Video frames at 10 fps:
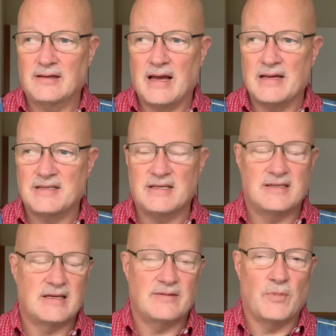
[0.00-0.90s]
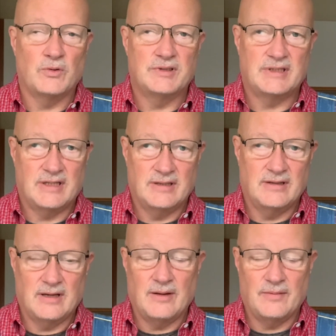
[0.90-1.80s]
as is most
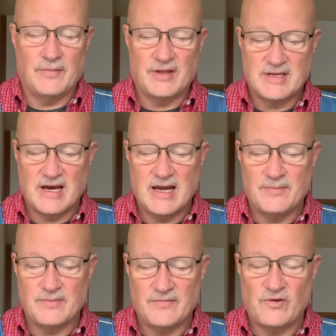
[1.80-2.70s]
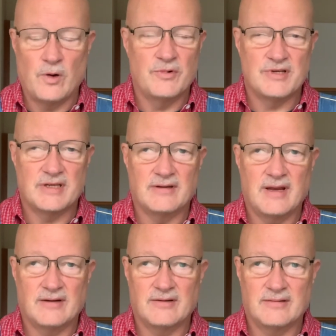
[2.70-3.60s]
uh, the time, farmers and,
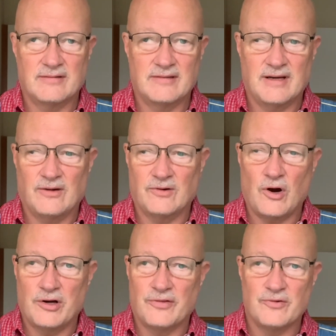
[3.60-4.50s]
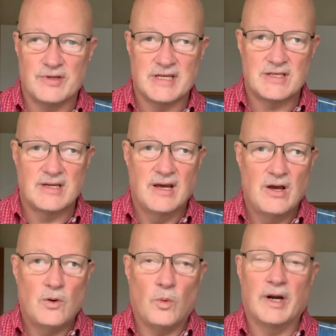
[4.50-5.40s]
and you know garden enthusiasts
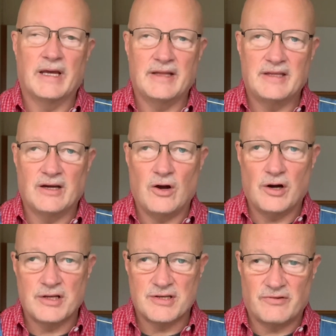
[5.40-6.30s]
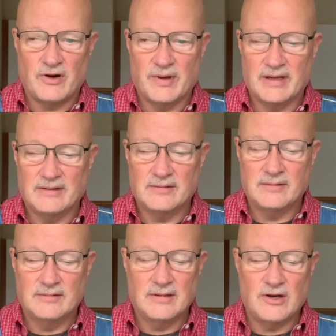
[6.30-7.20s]
want to get their gardens growing
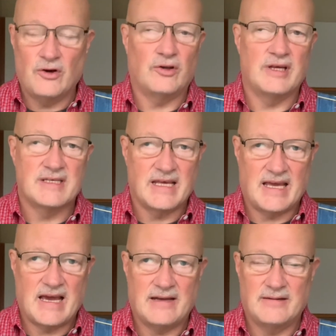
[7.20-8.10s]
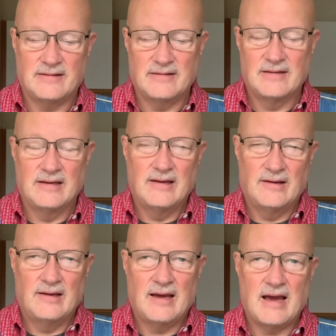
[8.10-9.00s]
early as they can.
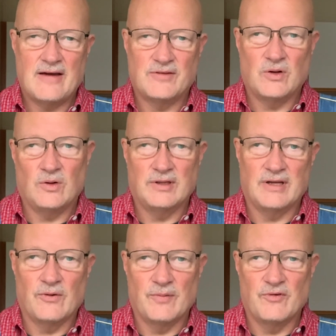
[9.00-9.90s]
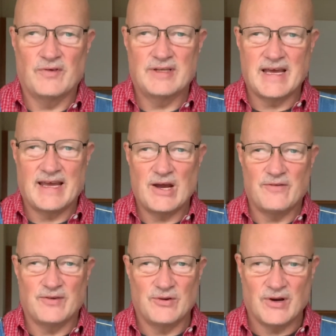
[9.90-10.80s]
I have to hold and go take care
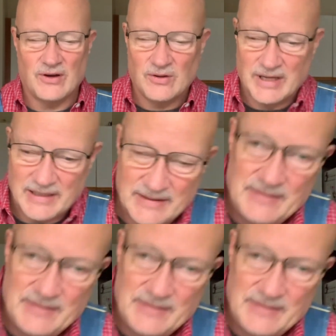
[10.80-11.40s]
of a dog. Hold on.